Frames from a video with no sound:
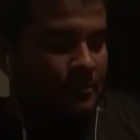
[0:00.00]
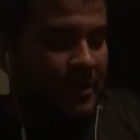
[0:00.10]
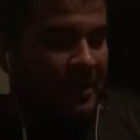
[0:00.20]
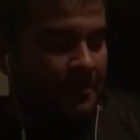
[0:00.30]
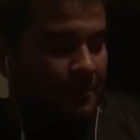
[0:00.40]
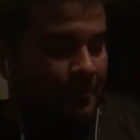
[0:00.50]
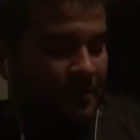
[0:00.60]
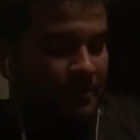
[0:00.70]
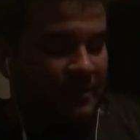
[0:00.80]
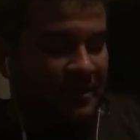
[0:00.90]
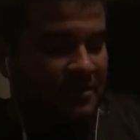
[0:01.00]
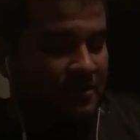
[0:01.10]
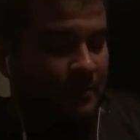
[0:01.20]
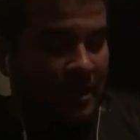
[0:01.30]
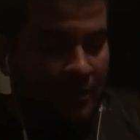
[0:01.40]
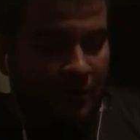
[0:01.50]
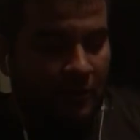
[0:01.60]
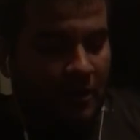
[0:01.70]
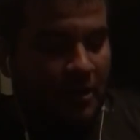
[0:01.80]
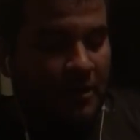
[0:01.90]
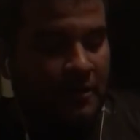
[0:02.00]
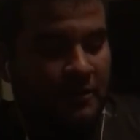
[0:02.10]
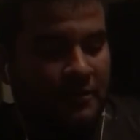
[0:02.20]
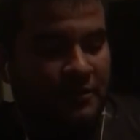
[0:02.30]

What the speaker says: Paperwork means your medical card,